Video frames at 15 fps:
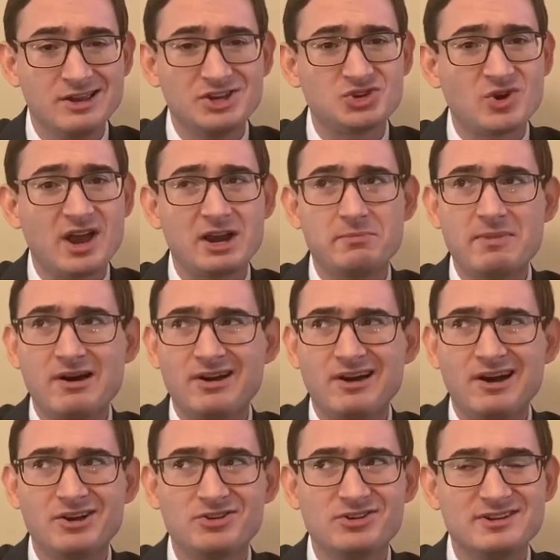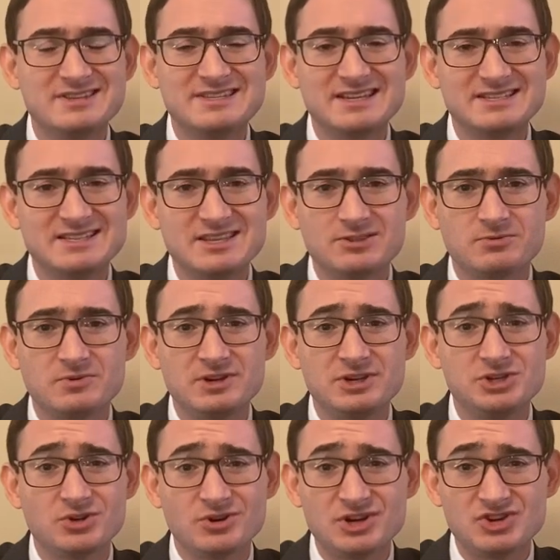Tried about 163
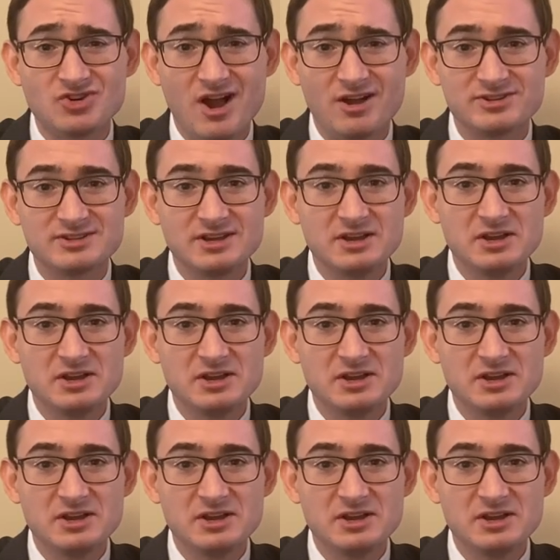jury trials.